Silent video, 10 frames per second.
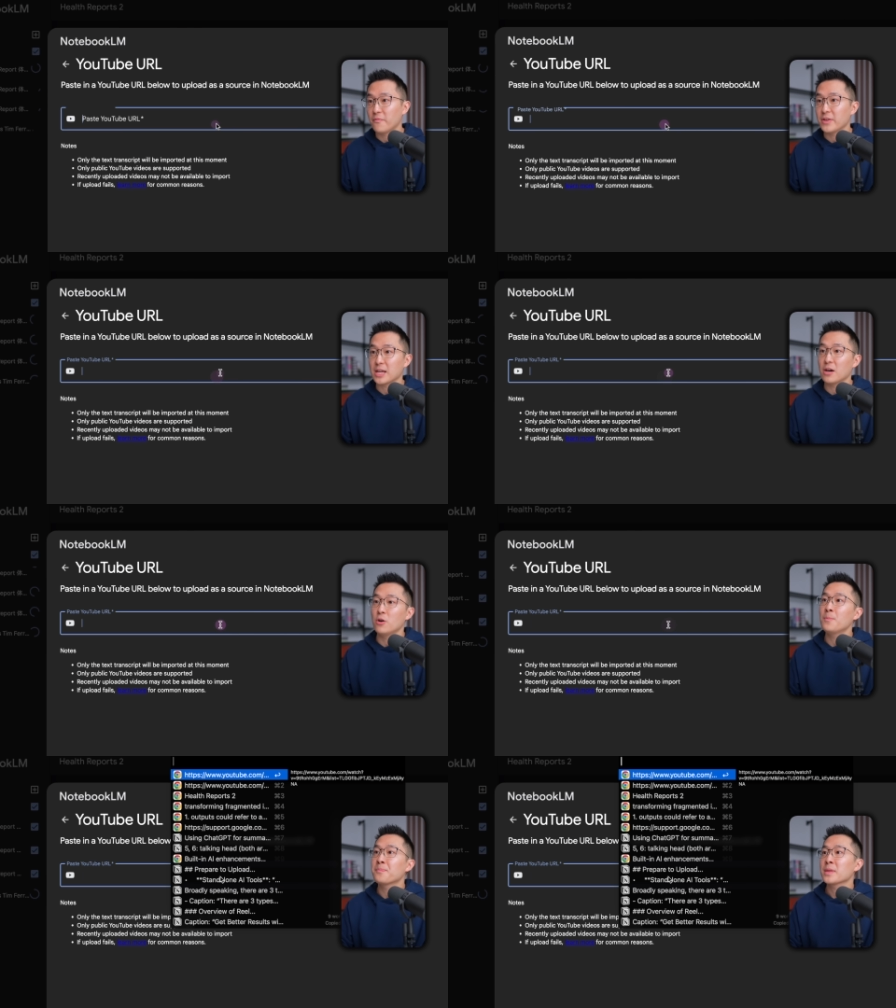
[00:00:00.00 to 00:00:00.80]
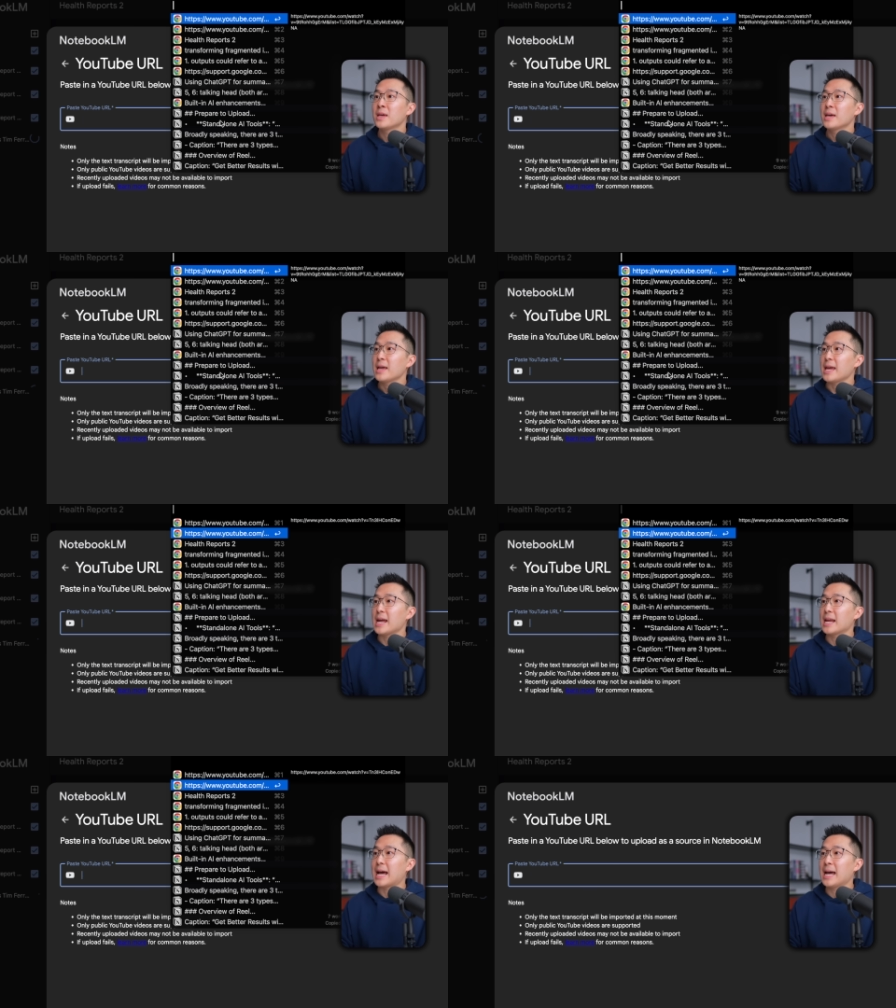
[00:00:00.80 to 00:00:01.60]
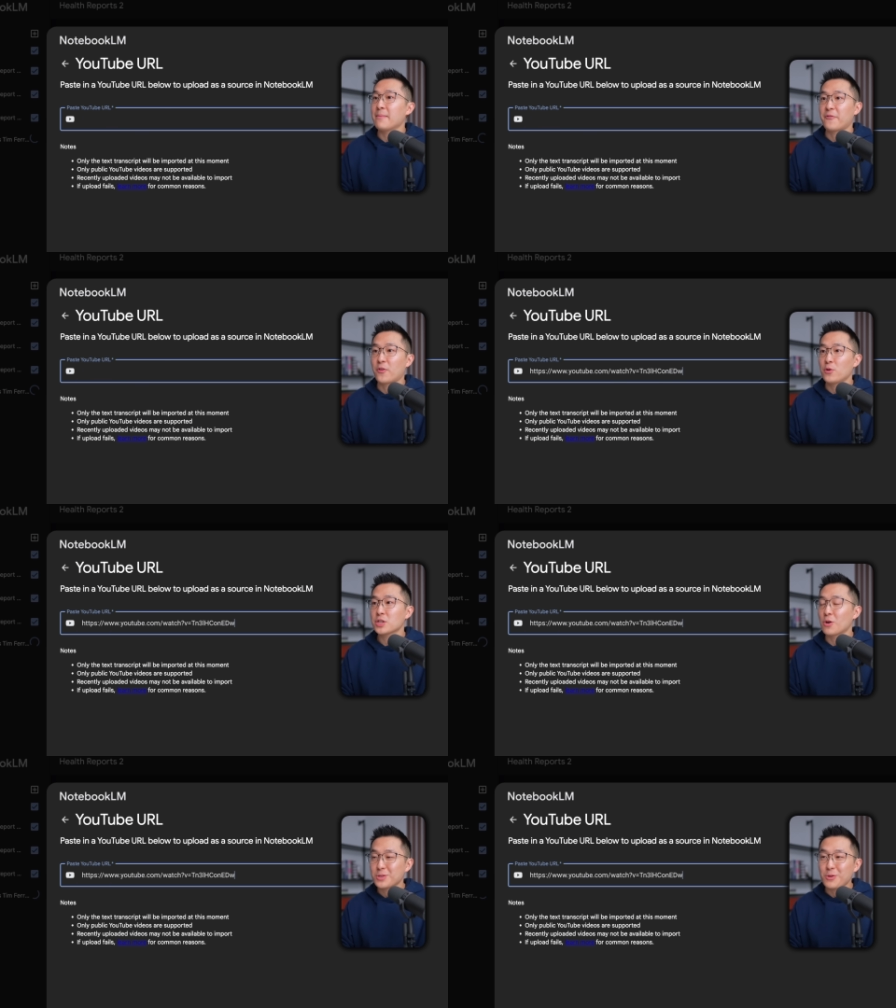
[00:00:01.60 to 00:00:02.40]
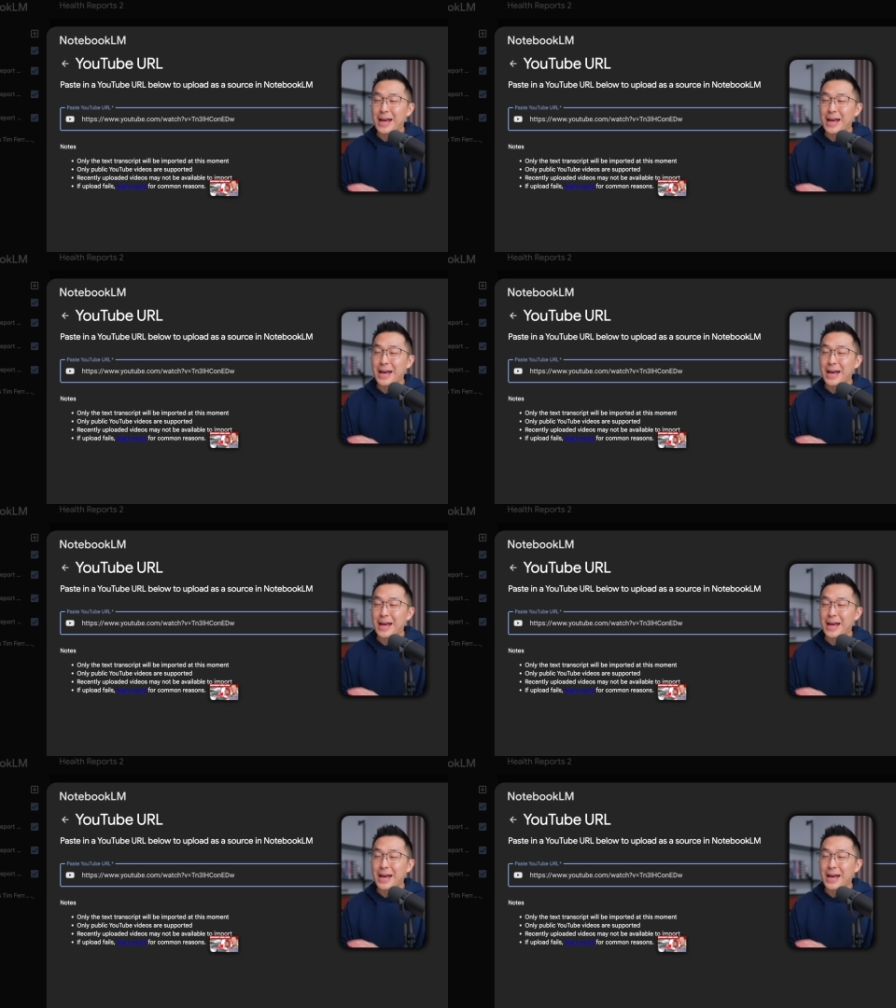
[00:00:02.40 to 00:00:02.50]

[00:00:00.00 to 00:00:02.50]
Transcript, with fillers: video. And I am first going to